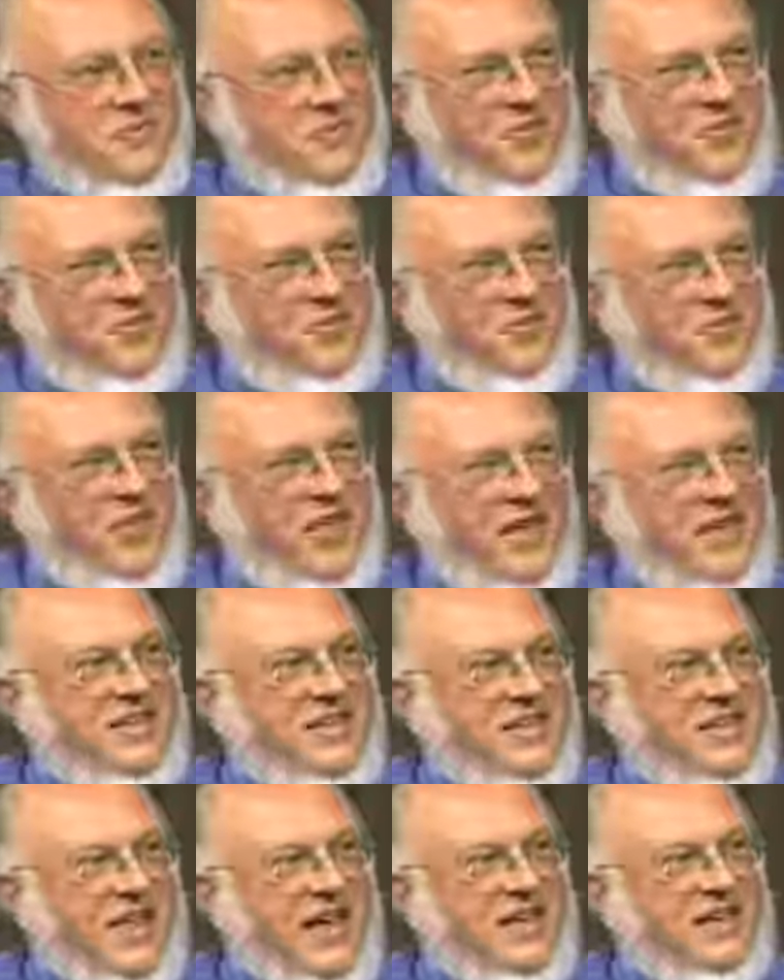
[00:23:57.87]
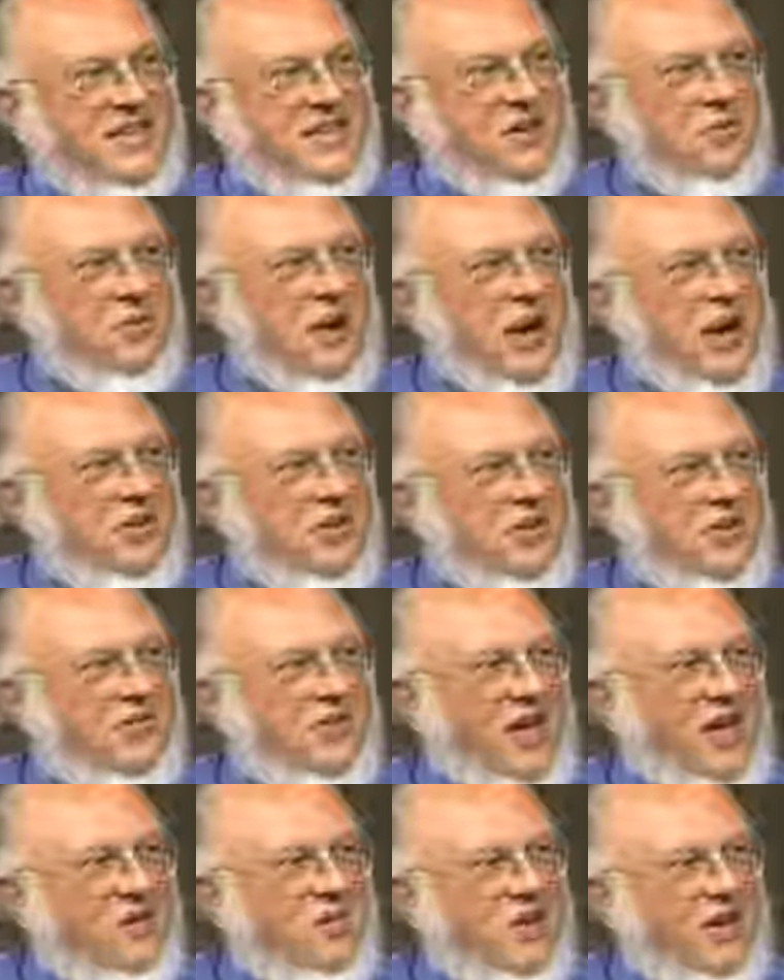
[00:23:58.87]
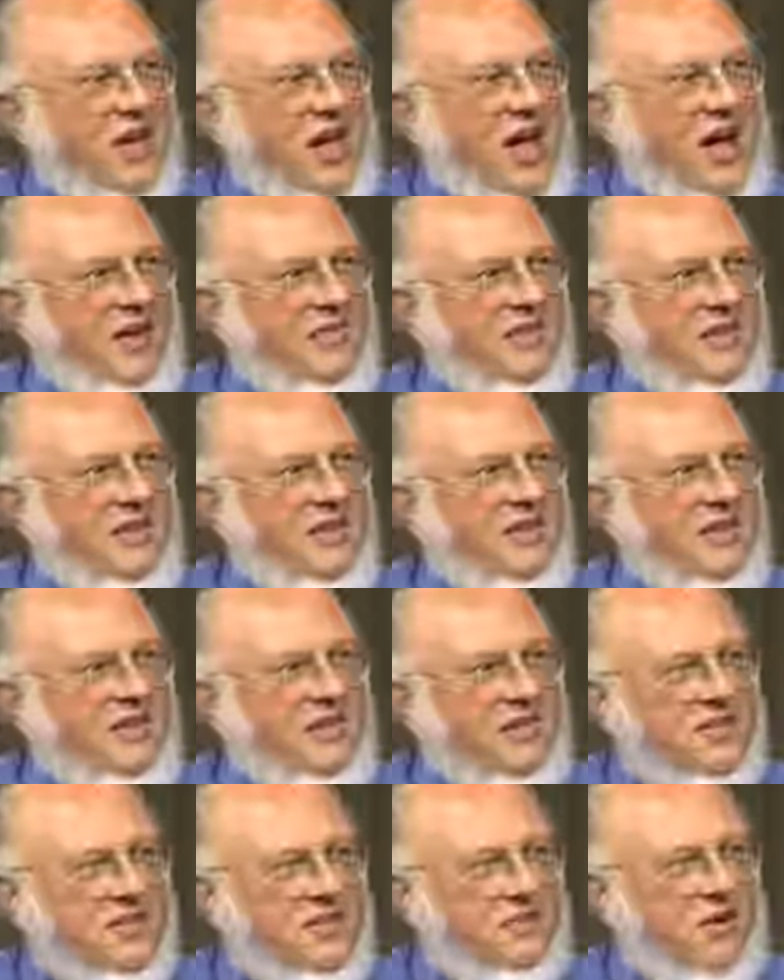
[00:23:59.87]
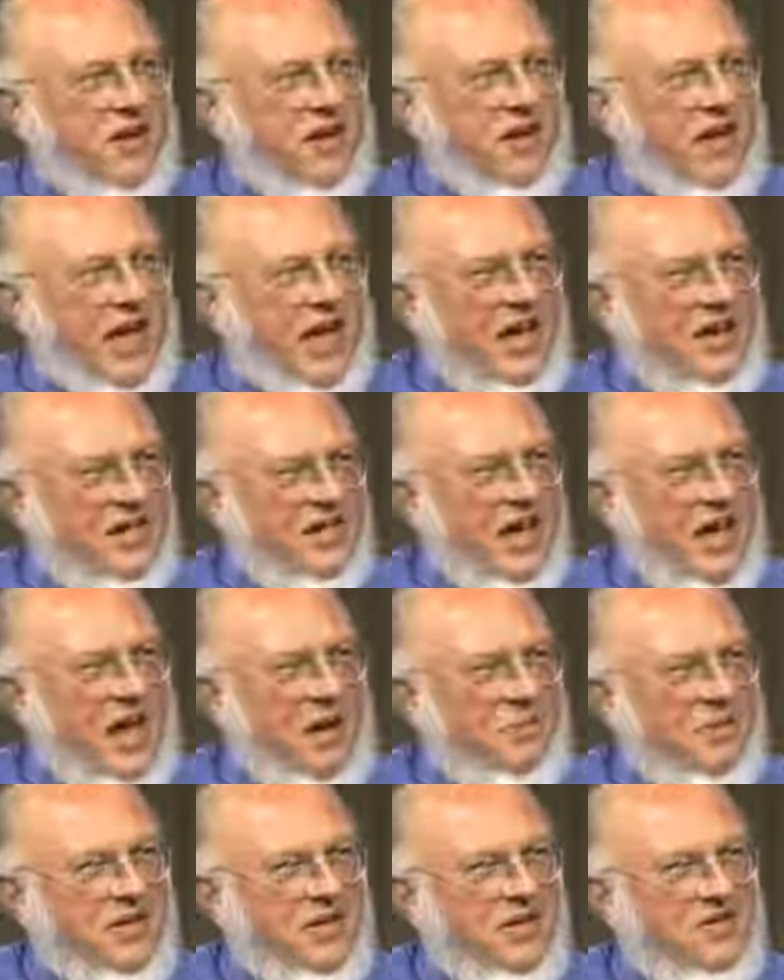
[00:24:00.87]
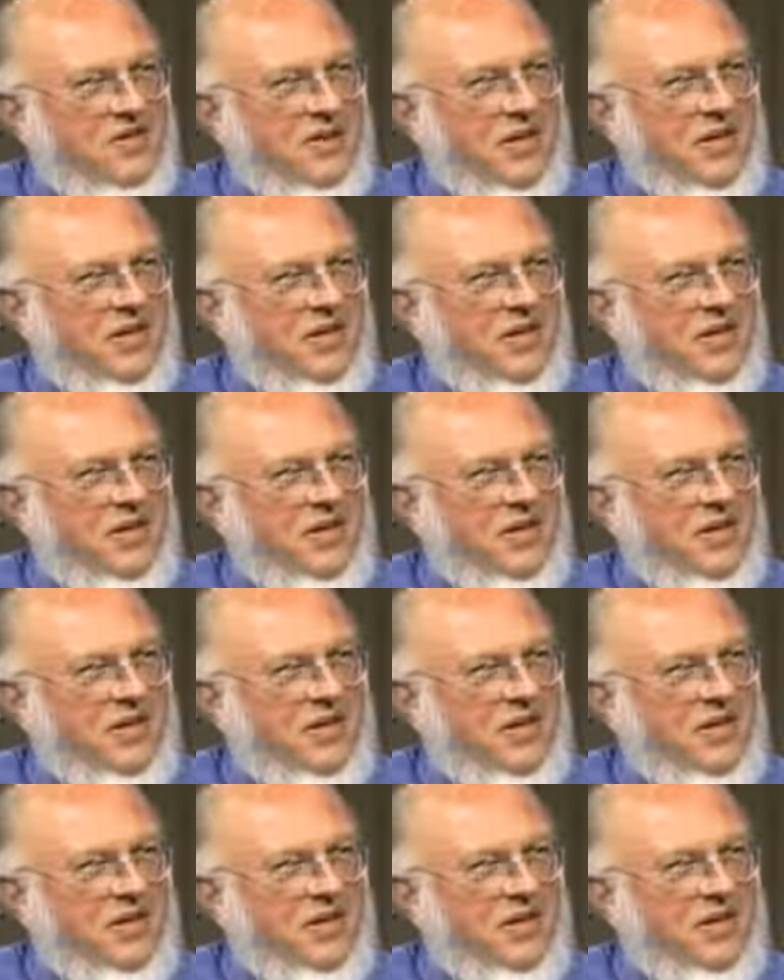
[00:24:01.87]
so that's around and available. Coffee Strong has copies of